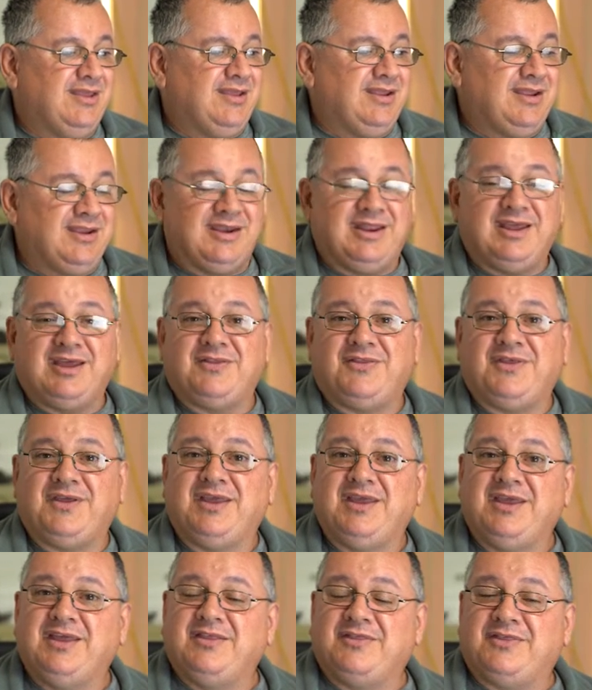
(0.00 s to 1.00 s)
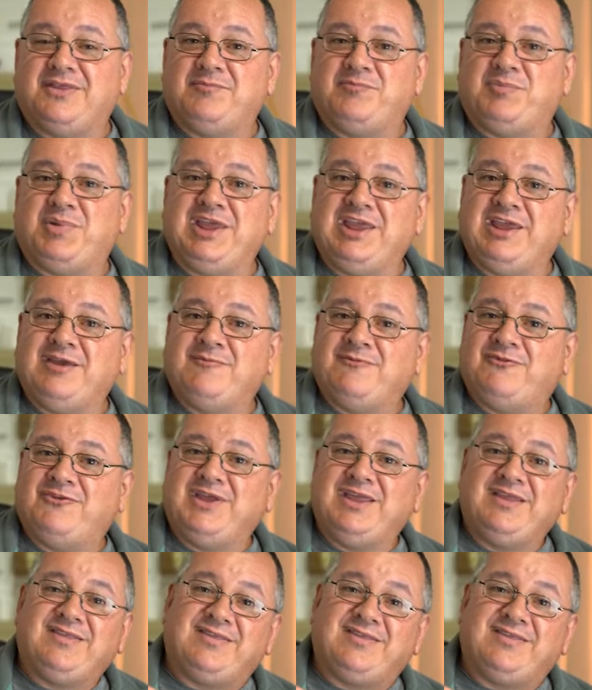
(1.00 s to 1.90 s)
Now the BMV